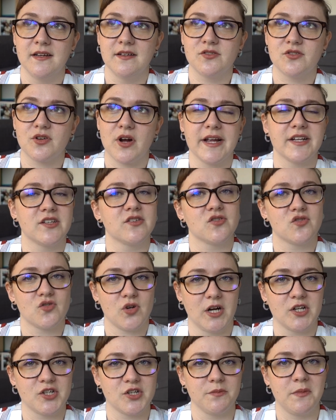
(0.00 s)
trying to
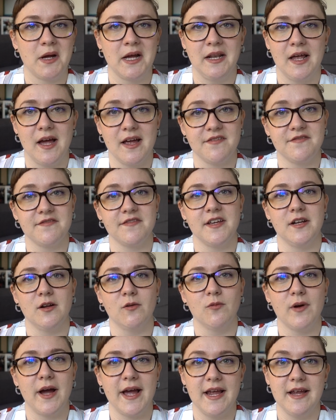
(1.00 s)
structure my life in a
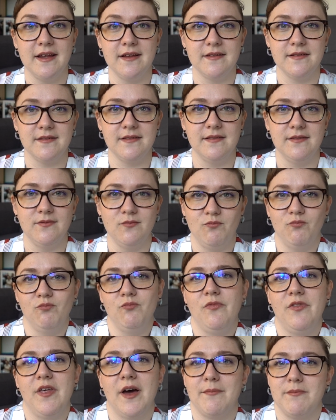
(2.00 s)
way
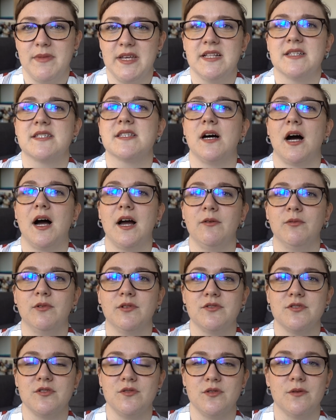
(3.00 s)
that means that I
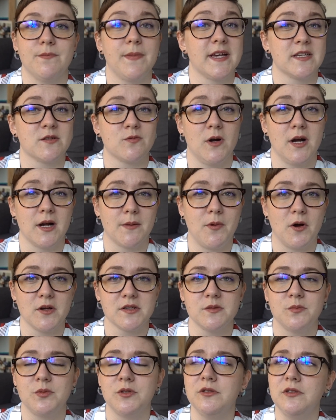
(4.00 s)
will do the best work
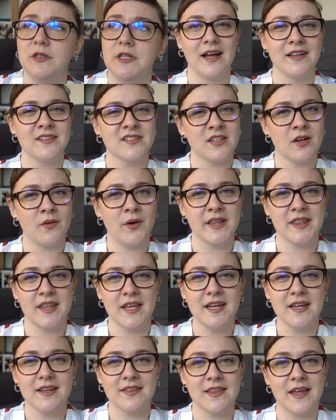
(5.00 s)
possible. And so I
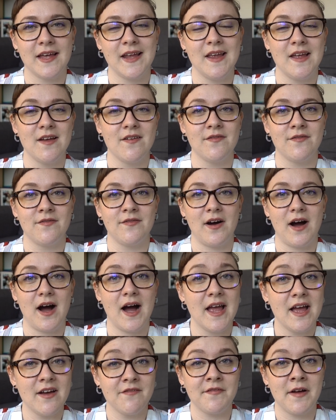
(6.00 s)
think that if
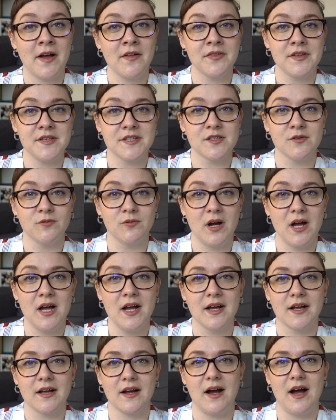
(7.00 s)
I have found these to
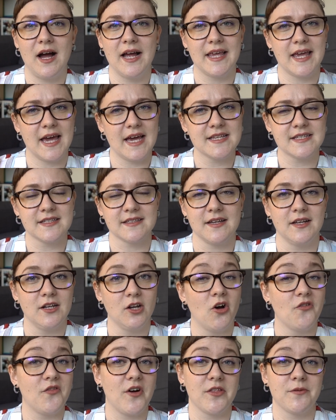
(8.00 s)
work, I guess a
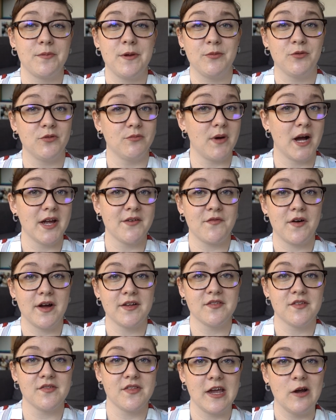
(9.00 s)
lot of other people might
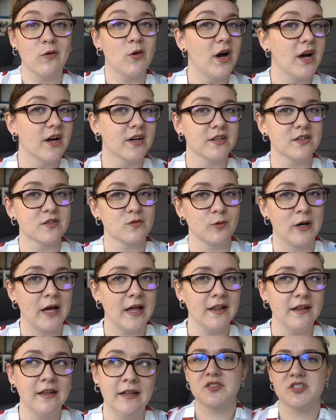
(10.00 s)
find that they work as
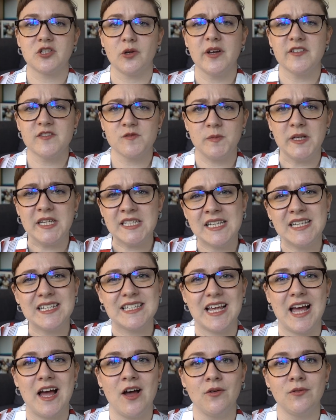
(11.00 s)
well. So I split it
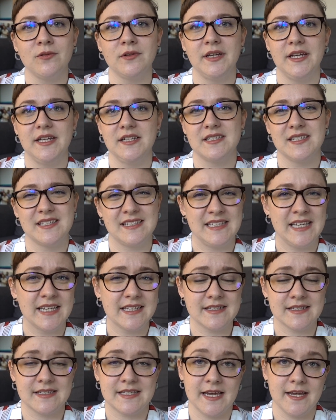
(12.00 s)
down into
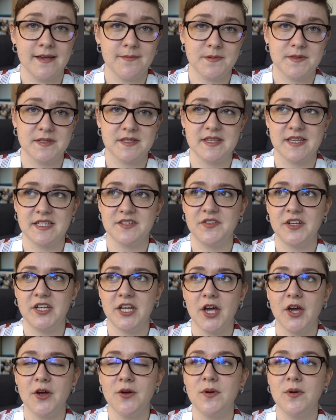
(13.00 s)
6 tips this video,